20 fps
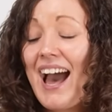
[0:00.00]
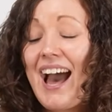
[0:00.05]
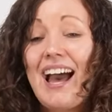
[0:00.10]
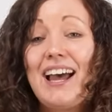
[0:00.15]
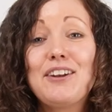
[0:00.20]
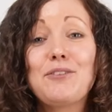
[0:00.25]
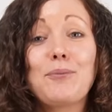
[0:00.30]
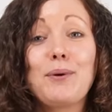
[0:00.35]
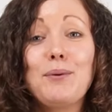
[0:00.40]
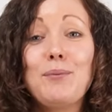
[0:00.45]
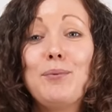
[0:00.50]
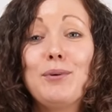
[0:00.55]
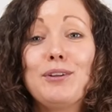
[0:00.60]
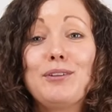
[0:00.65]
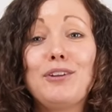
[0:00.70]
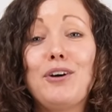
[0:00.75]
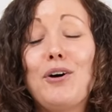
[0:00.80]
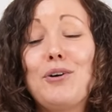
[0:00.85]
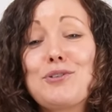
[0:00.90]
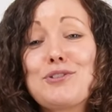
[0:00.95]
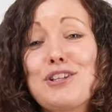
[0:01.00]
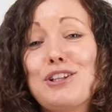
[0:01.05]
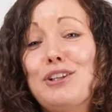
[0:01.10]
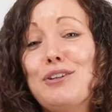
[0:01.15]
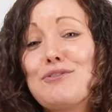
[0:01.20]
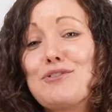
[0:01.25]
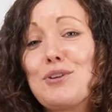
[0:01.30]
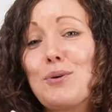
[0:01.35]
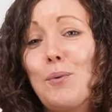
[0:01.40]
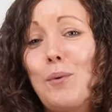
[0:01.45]
And we would also
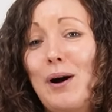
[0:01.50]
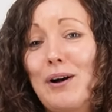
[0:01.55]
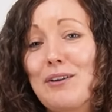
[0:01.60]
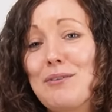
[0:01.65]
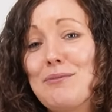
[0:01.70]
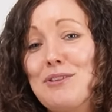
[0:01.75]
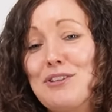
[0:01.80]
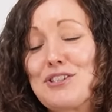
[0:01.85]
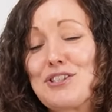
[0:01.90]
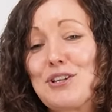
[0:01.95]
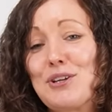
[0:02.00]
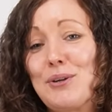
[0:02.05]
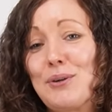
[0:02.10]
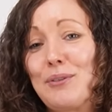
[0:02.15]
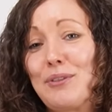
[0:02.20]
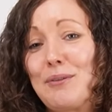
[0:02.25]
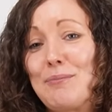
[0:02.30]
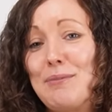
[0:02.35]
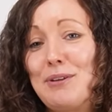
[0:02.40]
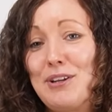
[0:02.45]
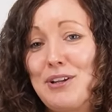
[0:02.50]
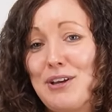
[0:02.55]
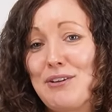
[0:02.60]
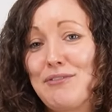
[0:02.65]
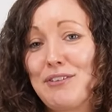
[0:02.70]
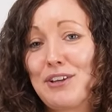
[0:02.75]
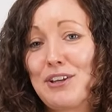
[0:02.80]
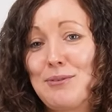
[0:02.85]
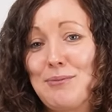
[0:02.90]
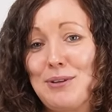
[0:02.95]
love to welcome you to the
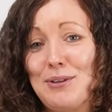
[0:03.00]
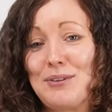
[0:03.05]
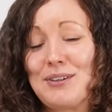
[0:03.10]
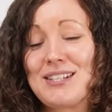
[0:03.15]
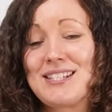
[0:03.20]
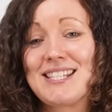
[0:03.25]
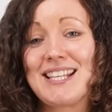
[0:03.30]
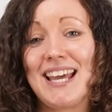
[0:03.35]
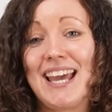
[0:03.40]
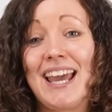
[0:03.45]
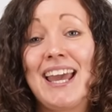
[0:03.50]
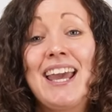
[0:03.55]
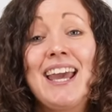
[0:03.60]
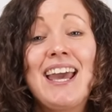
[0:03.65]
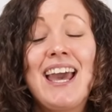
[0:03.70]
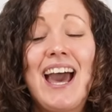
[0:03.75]
Minerva community.